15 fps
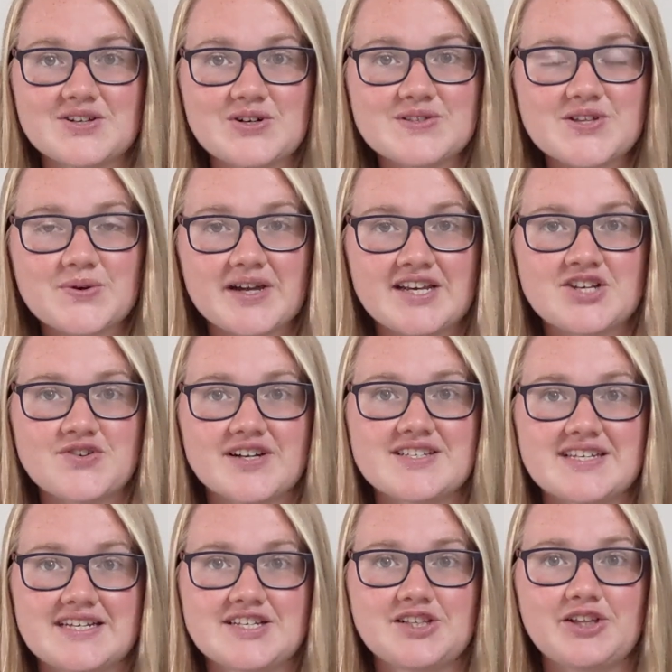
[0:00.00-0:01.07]
also
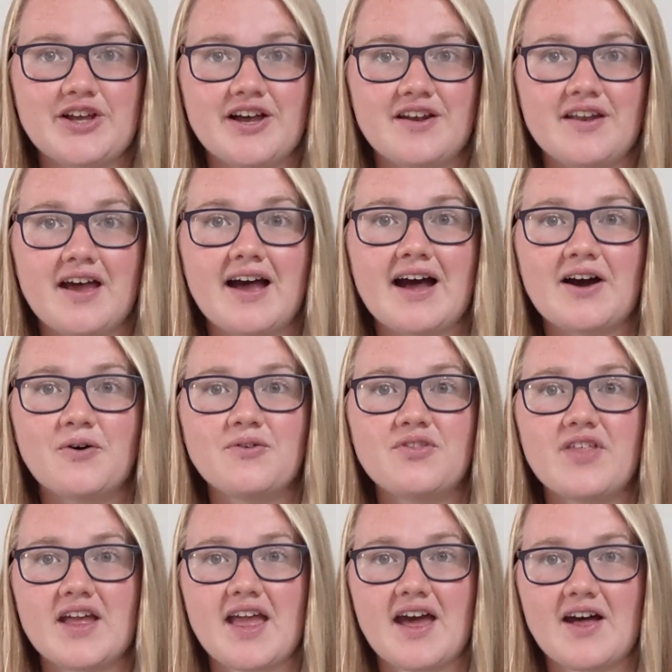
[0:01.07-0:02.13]
interesting to learn how
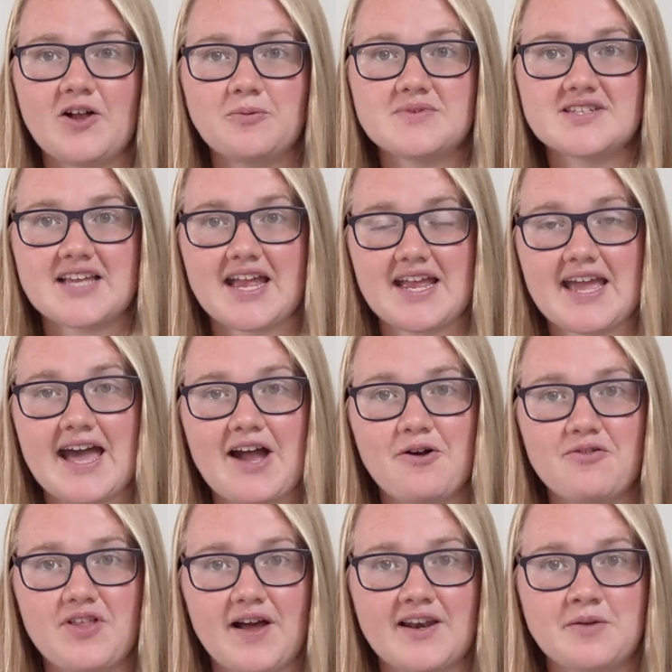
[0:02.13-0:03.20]
they help to take care of
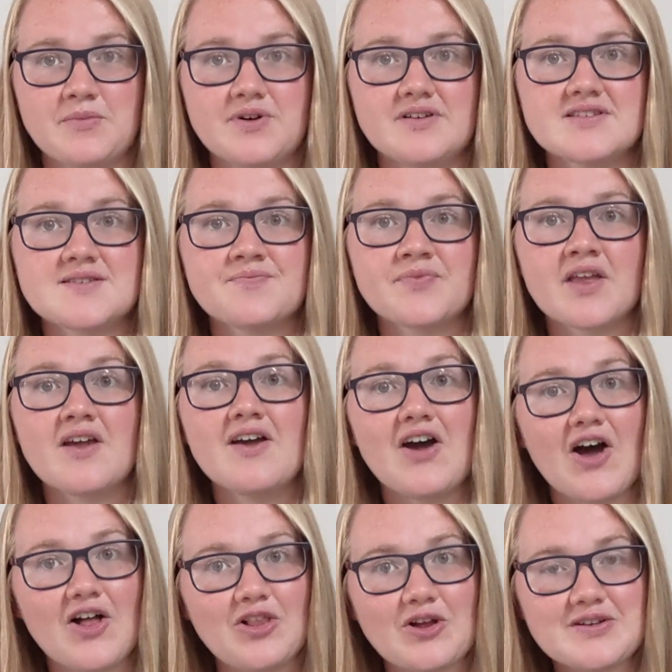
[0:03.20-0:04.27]
the animals.
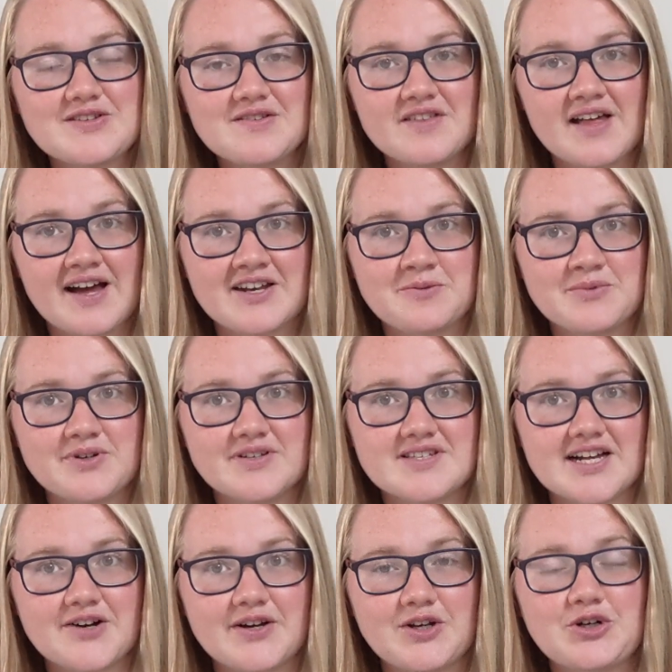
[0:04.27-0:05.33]
A lot of the animals
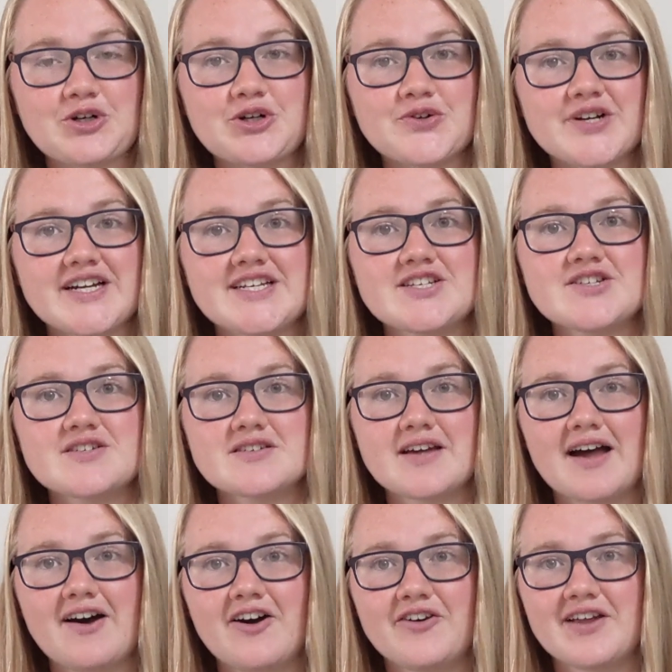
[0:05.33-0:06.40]
are encouraged
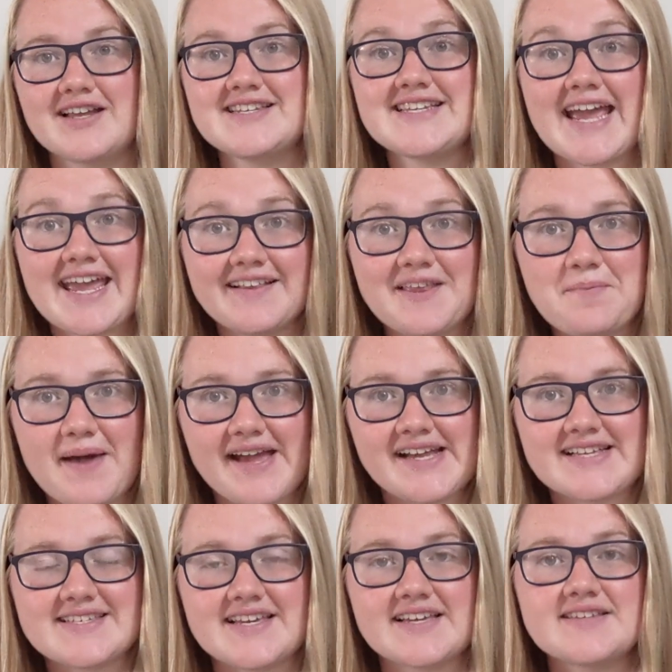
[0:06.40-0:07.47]
on a daily
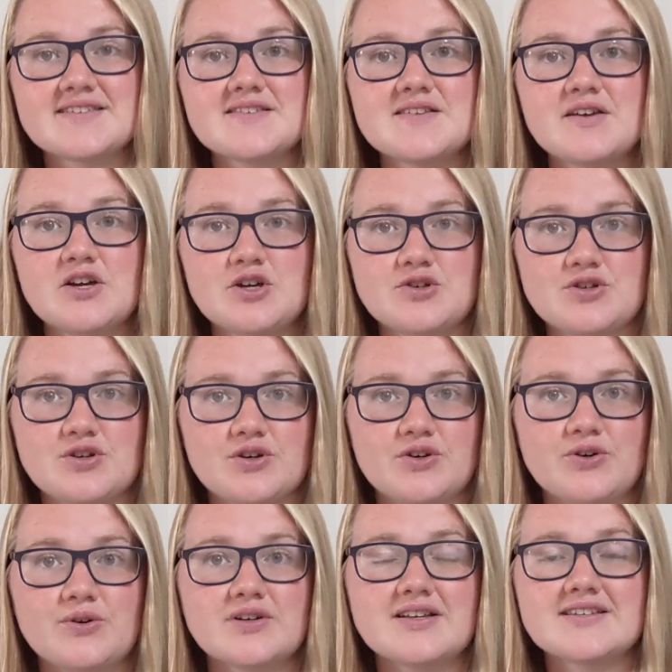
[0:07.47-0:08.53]
basis
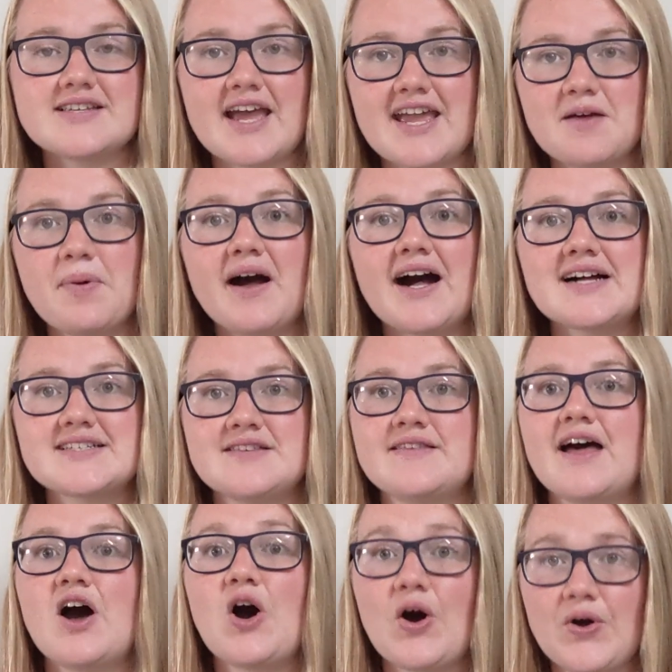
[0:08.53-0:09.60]
to take part in
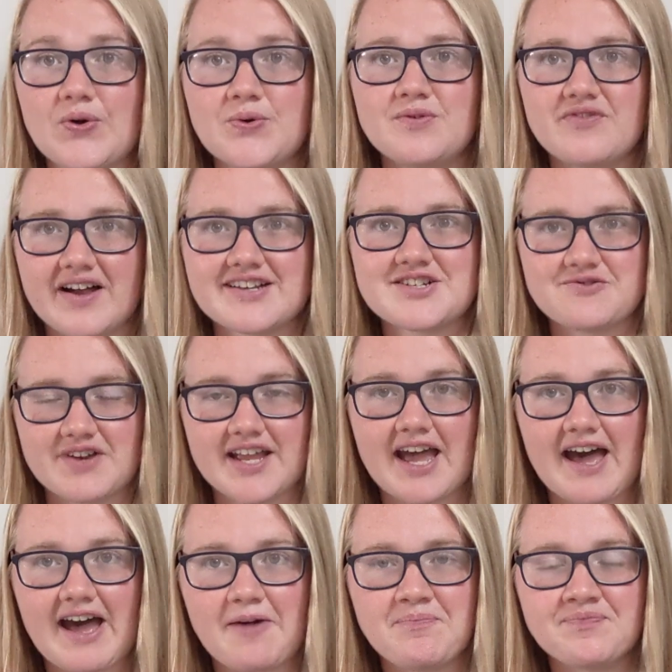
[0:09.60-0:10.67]
their own veterinary
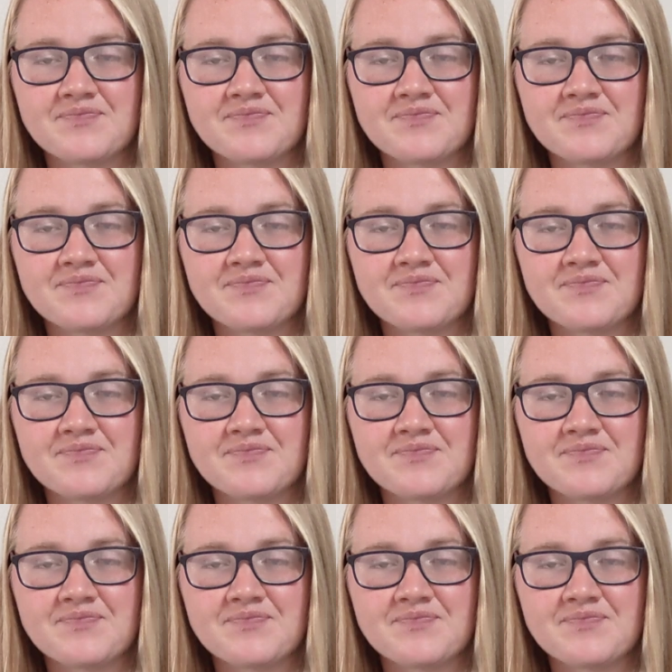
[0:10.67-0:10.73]
care,